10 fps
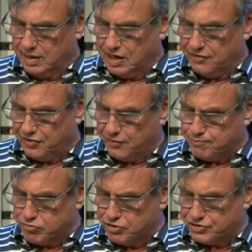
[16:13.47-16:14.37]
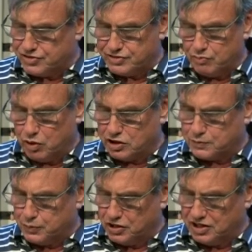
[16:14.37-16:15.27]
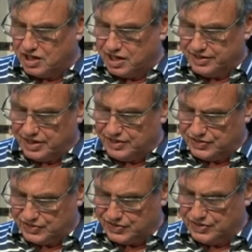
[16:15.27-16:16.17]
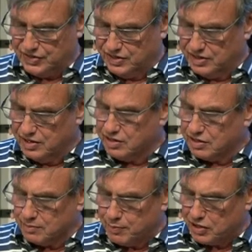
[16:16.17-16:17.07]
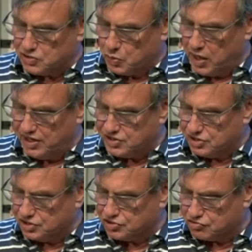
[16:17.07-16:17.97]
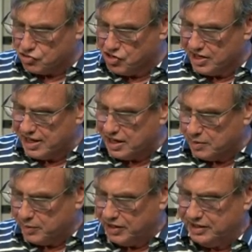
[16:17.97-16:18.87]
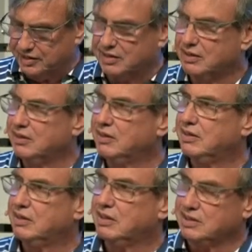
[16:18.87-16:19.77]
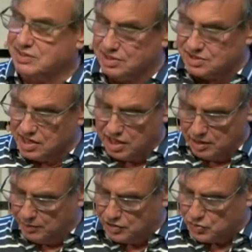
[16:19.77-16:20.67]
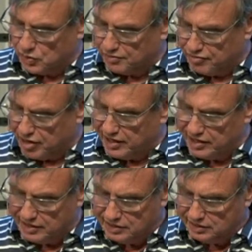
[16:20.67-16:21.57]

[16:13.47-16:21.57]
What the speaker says: F.F. Bruce once put it like this: the best way to destroy an enemy is to turn him into a friend.